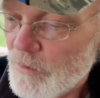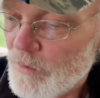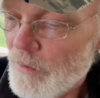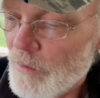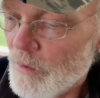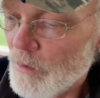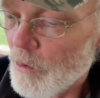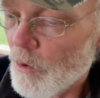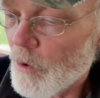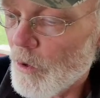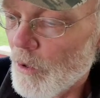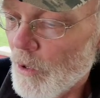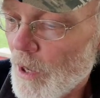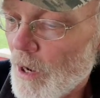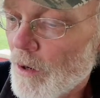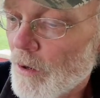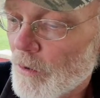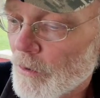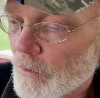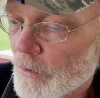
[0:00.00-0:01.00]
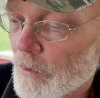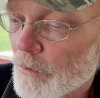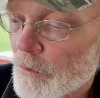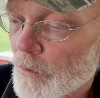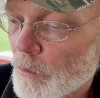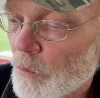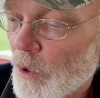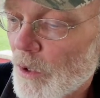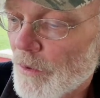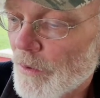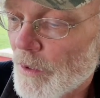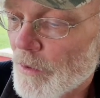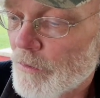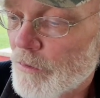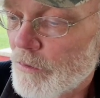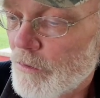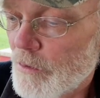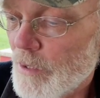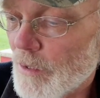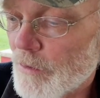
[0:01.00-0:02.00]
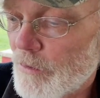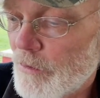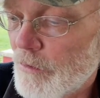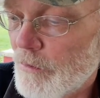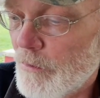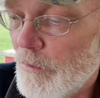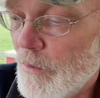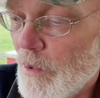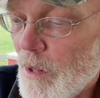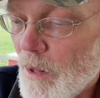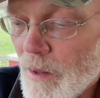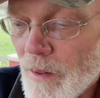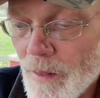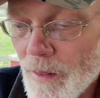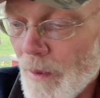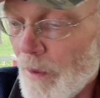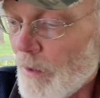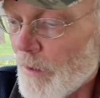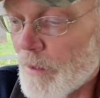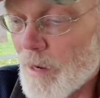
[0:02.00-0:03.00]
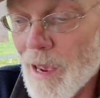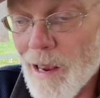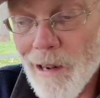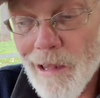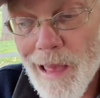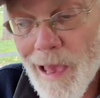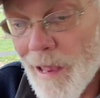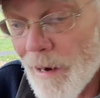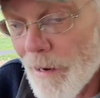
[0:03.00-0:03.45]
Laura Logan is the one that's got a lot of